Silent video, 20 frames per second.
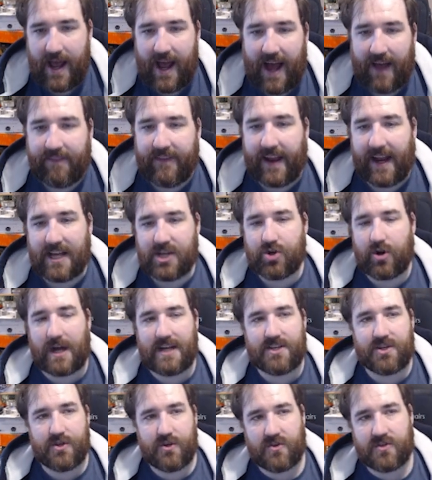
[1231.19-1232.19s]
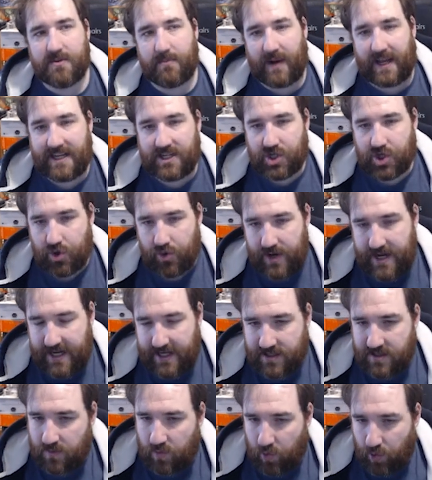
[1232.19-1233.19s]
And then I tried to do some like
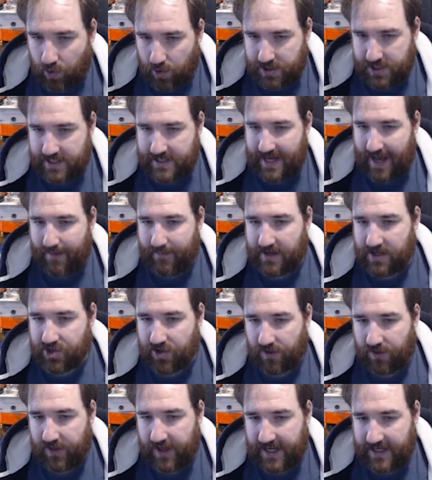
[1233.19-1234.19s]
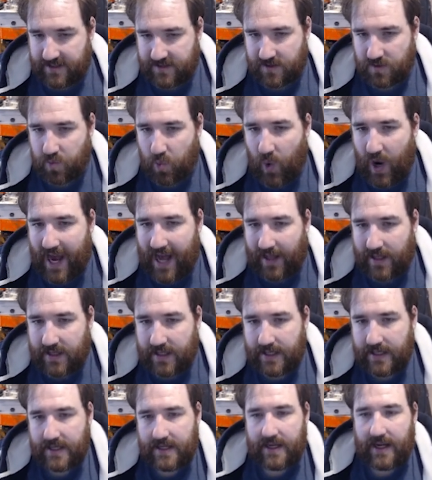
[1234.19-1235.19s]
streaks and water damage and things as well,
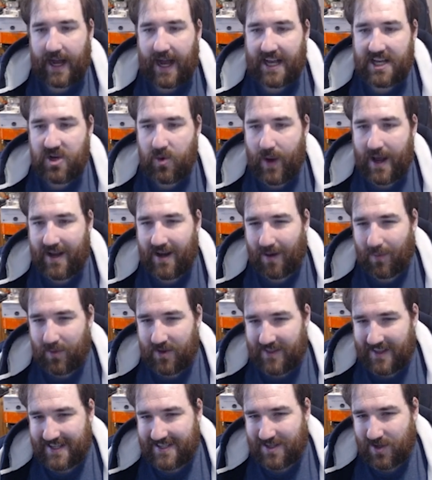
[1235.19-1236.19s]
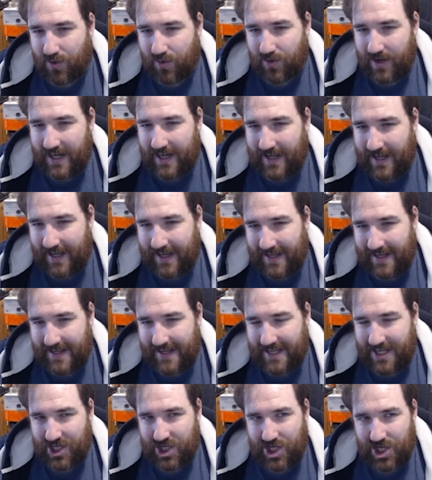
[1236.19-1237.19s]
and you end up with this
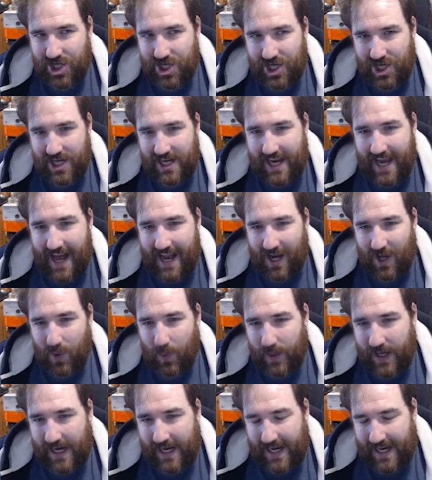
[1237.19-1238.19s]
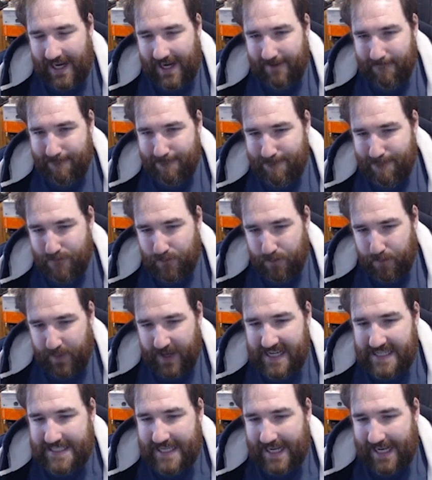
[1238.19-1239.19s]
greenish, yellowy,
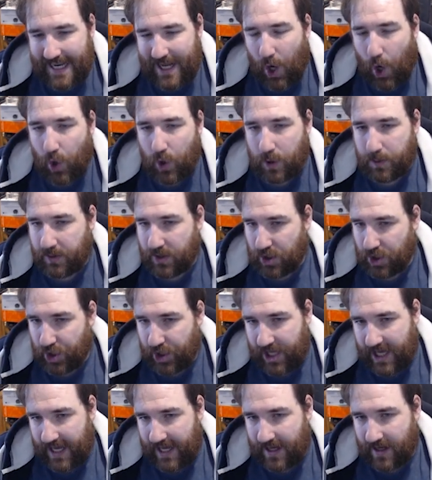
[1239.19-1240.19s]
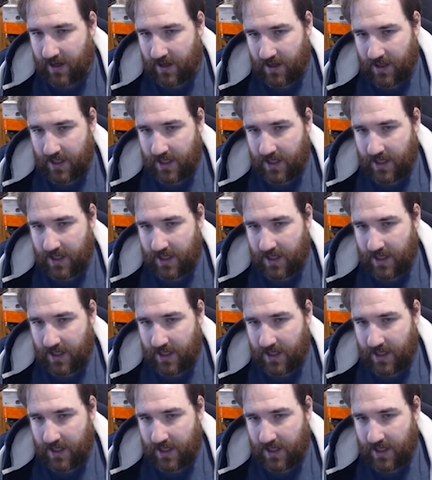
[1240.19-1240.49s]
basically horrible looking